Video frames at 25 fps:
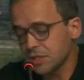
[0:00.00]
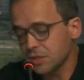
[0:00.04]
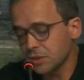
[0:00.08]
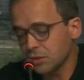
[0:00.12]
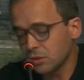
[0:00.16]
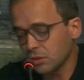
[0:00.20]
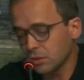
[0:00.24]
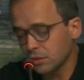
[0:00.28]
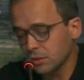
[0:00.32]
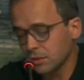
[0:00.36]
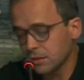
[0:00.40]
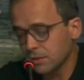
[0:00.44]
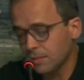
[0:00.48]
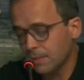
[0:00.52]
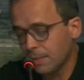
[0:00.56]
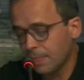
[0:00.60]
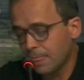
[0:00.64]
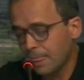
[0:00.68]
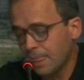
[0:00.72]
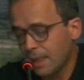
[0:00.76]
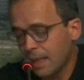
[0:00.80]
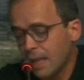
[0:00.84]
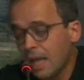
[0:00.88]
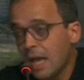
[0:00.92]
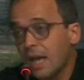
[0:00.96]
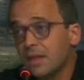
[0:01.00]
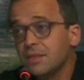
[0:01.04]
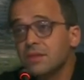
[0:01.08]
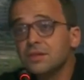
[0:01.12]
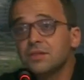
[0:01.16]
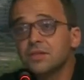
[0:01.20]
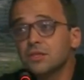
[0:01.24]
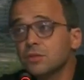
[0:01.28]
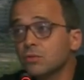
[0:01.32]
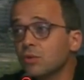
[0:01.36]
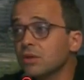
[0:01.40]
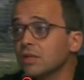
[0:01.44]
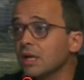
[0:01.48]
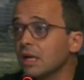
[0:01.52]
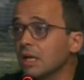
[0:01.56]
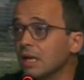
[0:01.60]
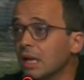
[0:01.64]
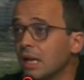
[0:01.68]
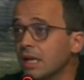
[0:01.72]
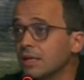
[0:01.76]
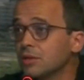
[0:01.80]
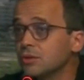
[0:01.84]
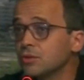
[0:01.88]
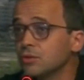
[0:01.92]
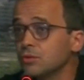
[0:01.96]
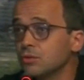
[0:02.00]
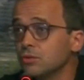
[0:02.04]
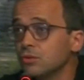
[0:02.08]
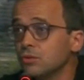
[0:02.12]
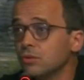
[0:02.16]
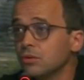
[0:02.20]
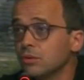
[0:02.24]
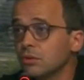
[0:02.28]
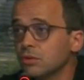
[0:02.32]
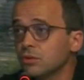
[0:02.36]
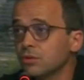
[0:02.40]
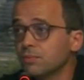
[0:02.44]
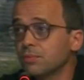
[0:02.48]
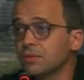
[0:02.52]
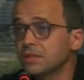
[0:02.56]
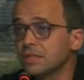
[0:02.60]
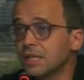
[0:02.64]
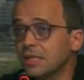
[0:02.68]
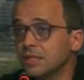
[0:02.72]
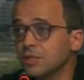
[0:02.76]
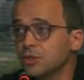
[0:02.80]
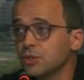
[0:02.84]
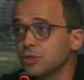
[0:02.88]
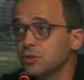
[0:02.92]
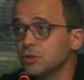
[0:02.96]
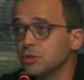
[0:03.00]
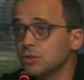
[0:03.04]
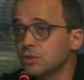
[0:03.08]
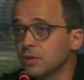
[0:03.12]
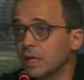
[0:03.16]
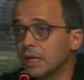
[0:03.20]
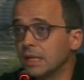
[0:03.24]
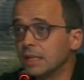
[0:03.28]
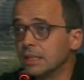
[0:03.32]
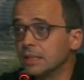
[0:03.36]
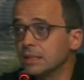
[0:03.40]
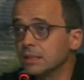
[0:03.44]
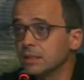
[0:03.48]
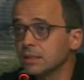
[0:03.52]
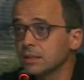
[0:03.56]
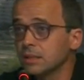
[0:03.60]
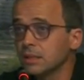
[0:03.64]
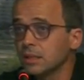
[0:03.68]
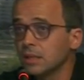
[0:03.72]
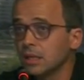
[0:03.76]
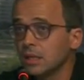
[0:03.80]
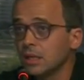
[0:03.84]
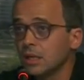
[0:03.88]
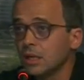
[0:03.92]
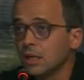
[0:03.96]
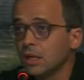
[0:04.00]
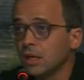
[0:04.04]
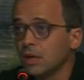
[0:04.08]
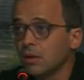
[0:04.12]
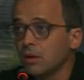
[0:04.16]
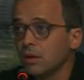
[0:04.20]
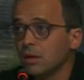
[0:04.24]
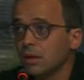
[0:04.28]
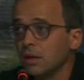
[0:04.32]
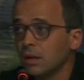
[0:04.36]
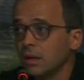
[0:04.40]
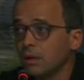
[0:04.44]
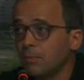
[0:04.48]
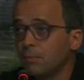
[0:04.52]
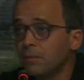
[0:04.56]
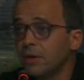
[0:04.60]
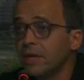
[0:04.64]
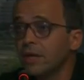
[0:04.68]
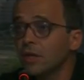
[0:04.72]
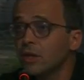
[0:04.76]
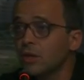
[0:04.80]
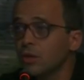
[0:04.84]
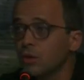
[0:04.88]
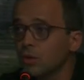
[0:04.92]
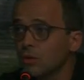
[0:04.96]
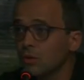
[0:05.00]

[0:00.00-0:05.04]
years old. And this is what I like to present you tonight. In